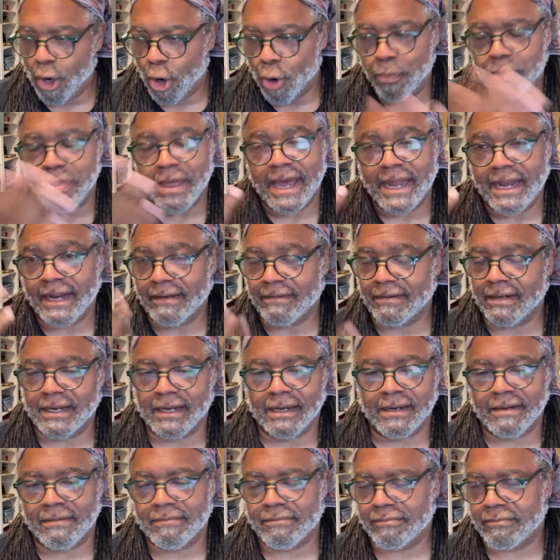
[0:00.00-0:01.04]
hope that it
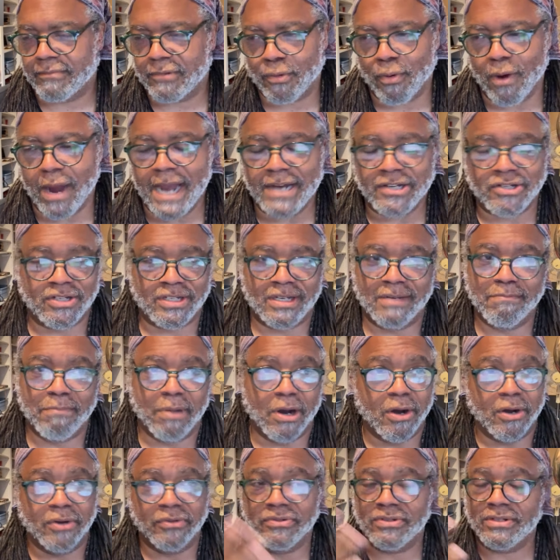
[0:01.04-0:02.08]
crashes and
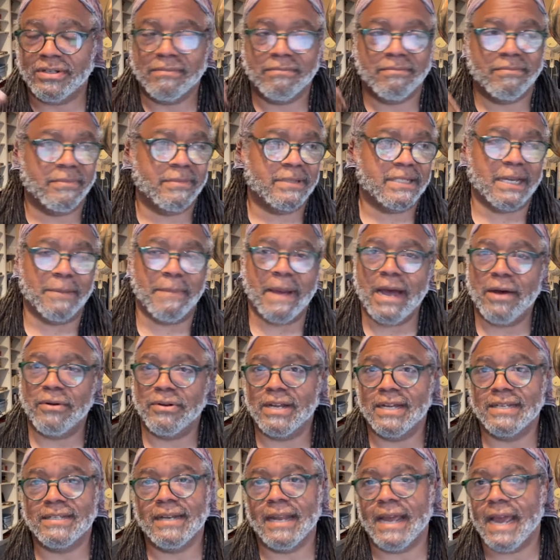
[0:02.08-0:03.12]
burns somehow.
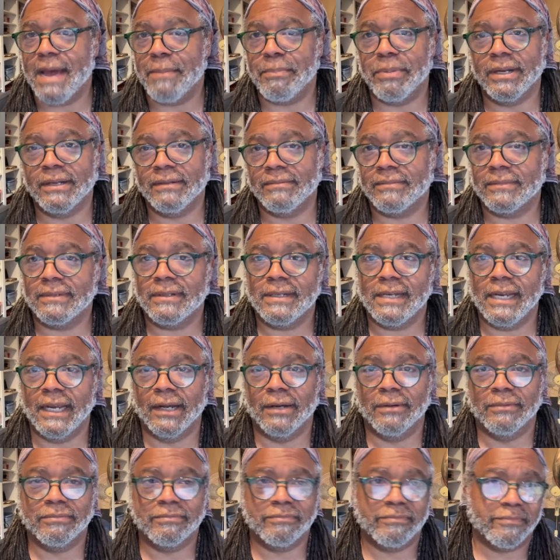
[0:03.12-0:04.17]
It doesn't happen. You
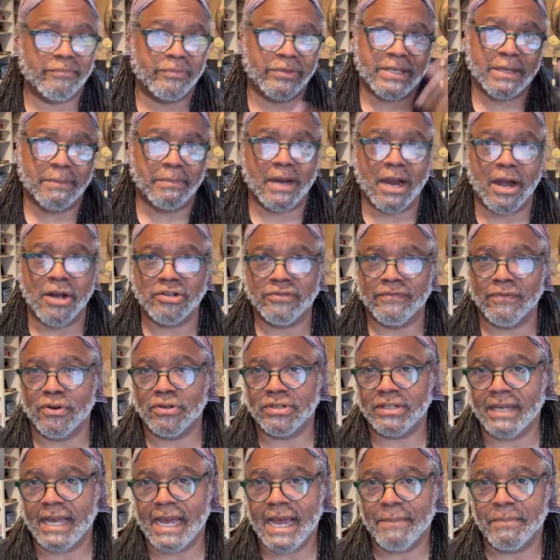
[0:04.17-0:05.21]
know, some
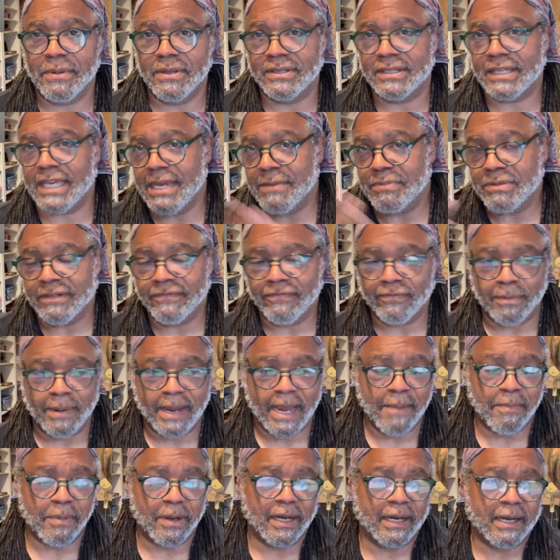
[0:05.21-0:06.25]
controversy happens, keeps it from
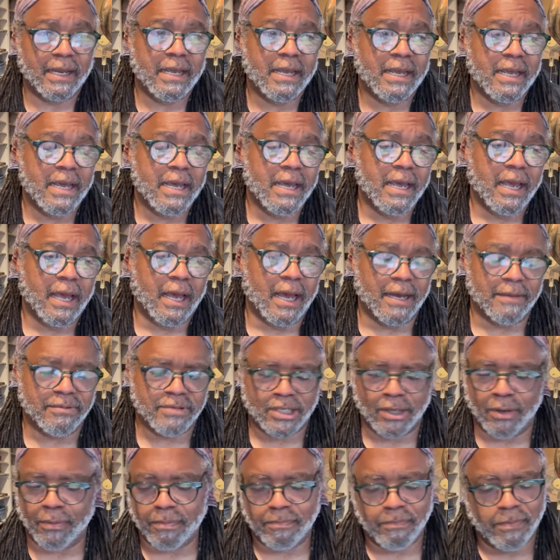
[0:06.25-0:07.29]
happening. Uh,
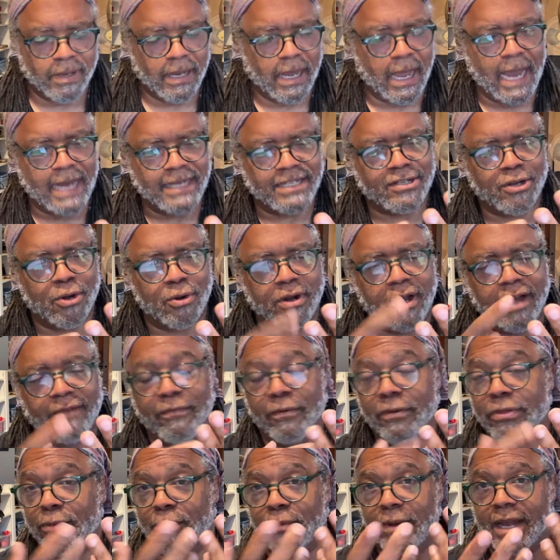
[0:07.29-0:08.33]
so I started
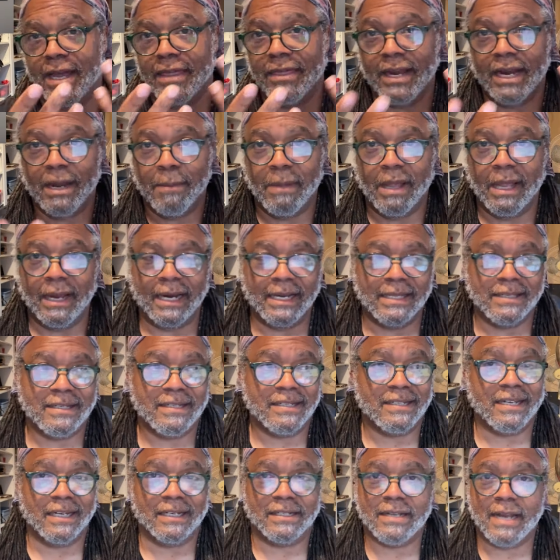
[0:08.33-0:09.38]
off with three. I think I'm like at
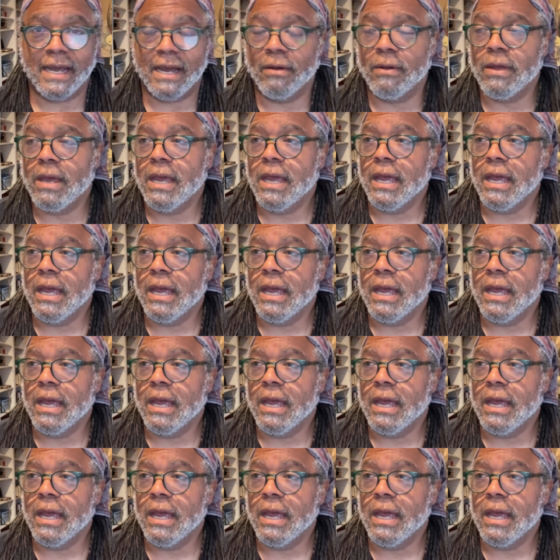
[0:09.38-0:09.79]
six now.